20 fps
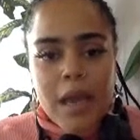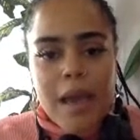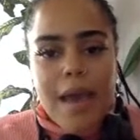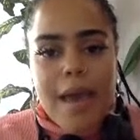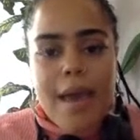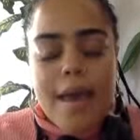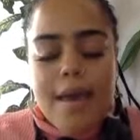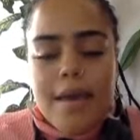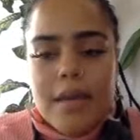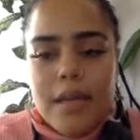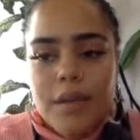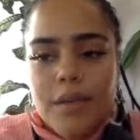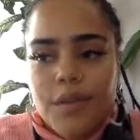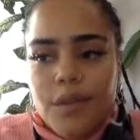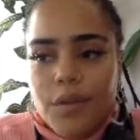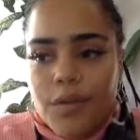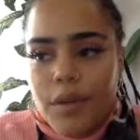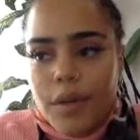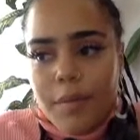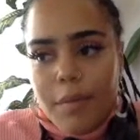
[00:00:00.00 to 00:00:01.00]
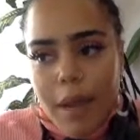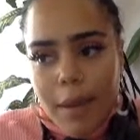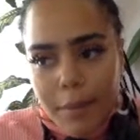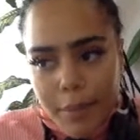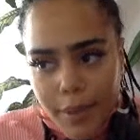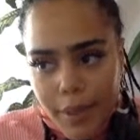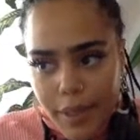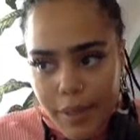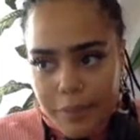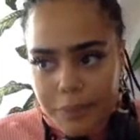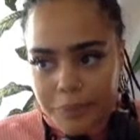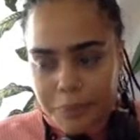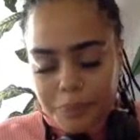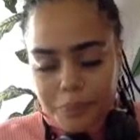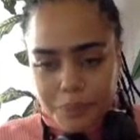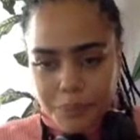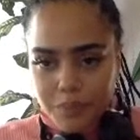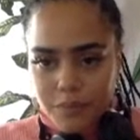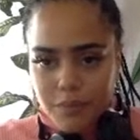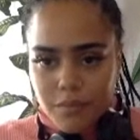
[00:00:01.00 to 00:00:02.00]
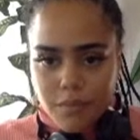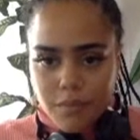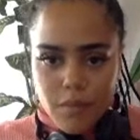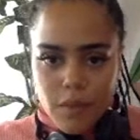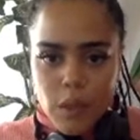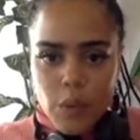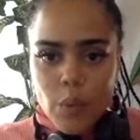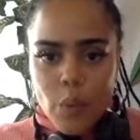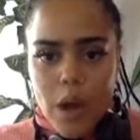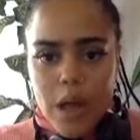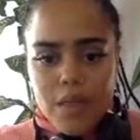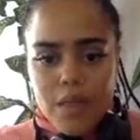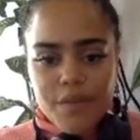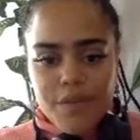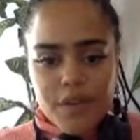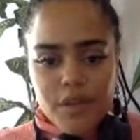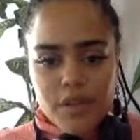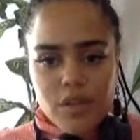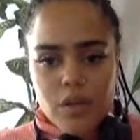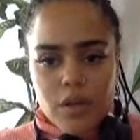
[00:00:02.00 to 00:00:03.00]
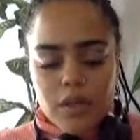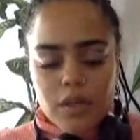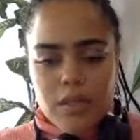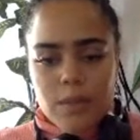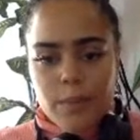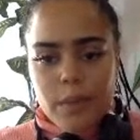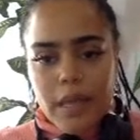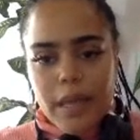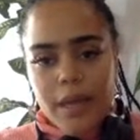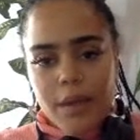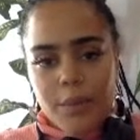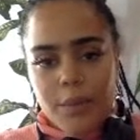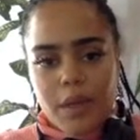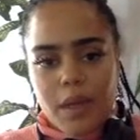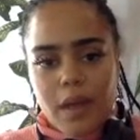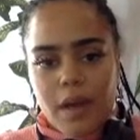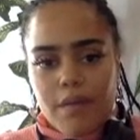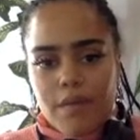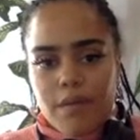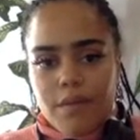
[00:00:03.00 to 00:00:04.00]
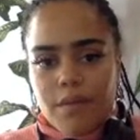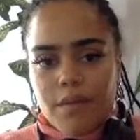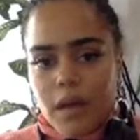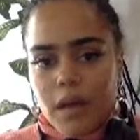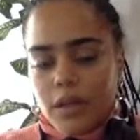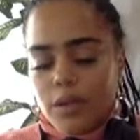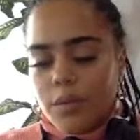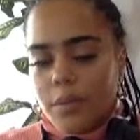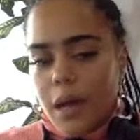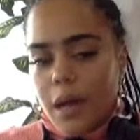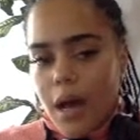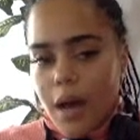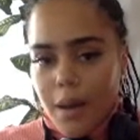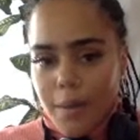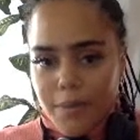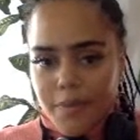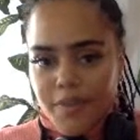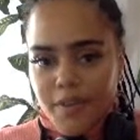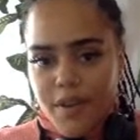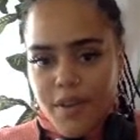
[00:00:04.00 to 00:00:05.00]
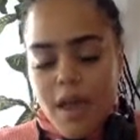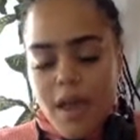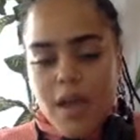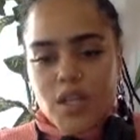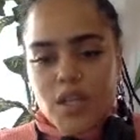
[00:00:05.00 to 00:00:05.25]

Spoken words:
And if you remember, while the first song is playing, we have the volume up for that